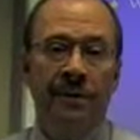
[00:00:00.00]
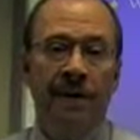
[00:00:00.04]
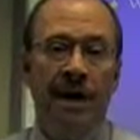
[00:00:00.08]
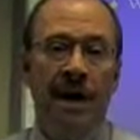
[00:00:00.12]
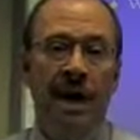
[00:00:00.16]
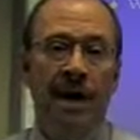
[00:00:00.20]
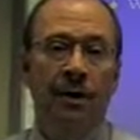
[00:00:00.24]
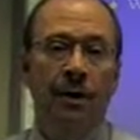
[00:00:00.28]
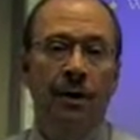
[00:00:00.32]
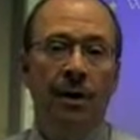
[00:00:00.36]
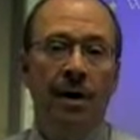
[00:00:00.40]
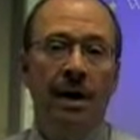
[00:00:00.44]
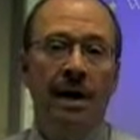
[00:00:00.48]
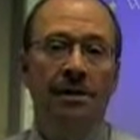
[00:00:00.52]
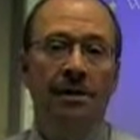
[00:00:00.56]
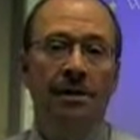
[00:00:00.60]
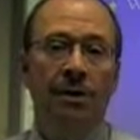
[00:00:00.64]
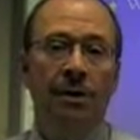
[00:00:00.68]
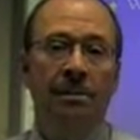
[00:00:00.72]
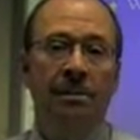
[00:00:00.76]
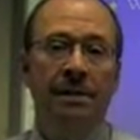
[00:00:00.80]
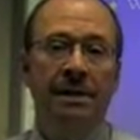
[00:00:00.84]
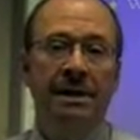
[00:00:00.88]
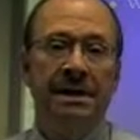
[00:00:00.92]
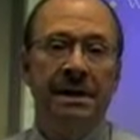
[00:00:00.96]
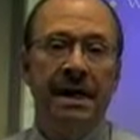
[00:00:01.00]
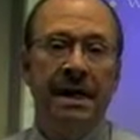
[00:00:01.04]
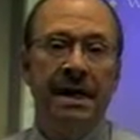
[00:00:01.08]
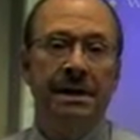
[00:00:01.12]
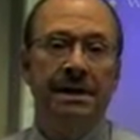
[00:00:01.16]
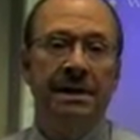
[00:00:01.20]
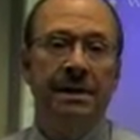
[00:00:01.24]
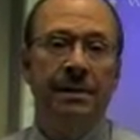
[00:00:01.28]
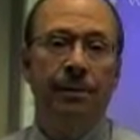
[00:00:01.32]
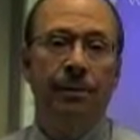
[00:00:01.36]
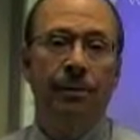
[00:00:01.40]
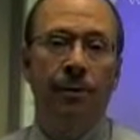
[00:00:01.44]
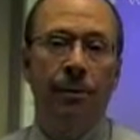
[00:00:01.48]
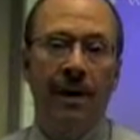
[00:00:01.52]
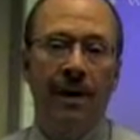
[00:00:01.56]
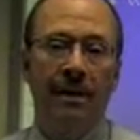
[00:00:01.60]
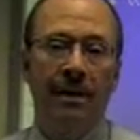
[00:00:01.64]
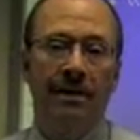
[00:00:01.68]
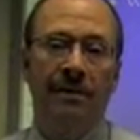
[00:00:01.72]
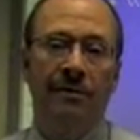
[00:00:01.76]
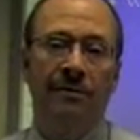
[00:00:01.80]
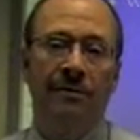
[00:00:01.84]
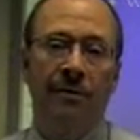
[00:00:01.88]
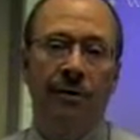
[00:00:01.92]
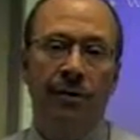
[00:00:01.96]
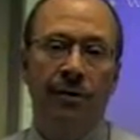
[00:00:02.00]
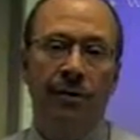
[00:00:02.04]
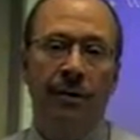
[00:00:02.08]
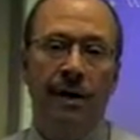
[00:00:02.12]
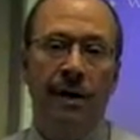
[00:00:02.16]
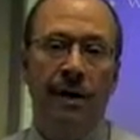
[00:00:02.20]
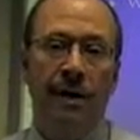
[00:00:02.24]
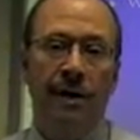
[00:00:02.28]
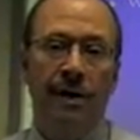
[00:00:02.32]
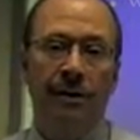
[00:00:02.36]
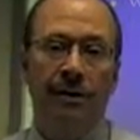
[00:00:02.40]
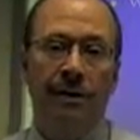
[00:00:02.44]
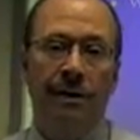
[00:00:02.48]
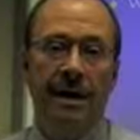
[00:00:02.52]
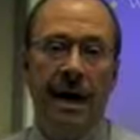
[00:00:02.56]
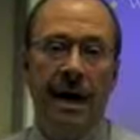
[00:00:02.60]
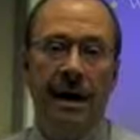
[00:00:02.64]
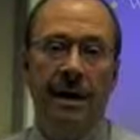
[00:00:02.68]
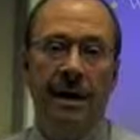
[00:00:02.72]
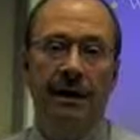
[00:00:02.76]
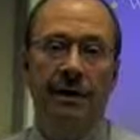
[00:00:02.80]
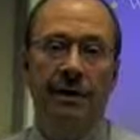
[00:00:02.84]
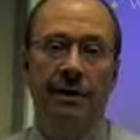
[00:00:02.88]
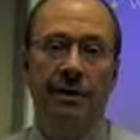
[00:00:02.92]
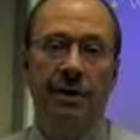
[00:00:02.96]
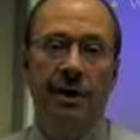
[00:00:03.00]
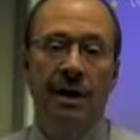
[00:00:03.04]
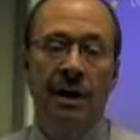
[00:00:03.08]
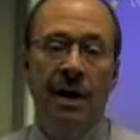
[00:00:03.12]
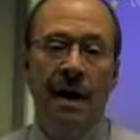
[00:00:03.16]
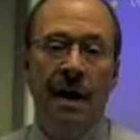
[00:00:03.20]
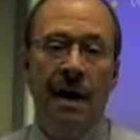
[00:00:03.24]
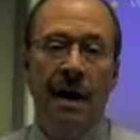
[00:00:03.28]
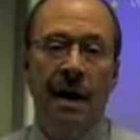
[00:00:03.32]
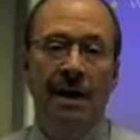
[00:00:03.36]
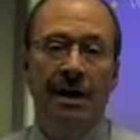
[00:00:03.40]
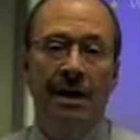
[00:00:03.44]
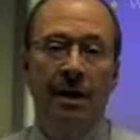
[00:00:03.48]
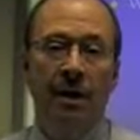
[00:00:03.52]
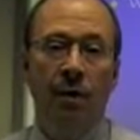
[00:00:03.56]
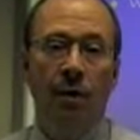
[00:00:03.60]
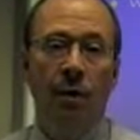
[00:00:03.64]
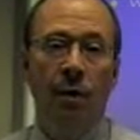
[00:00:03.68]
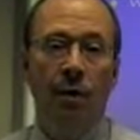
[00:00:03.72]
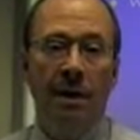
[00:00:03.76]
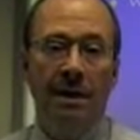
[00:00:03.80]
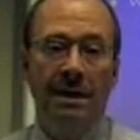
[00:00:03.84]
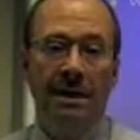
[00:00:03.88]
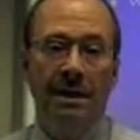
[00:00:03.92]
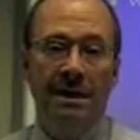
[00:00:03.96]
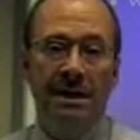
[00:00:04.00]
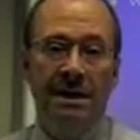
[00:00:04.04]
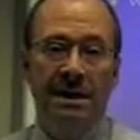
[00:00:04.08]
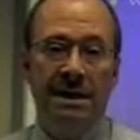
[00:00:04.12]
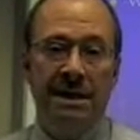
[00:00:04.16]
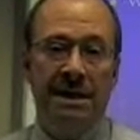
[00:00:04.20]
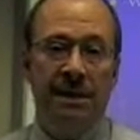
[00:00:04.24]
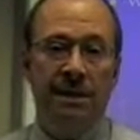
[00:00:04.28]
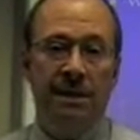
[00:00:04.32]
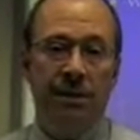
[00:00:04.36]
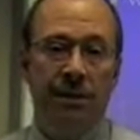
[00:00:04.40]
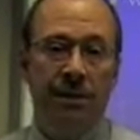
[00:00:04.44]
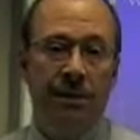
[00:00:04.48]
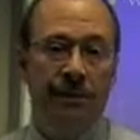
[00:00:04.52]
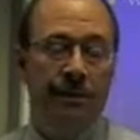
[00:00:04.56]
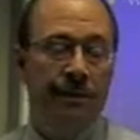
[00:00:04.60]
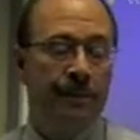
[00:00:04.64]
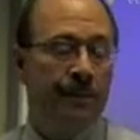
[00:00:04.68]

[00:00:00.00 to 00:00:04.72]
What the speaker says: and would also possess a breadth of curricular knowledge and know what to teach.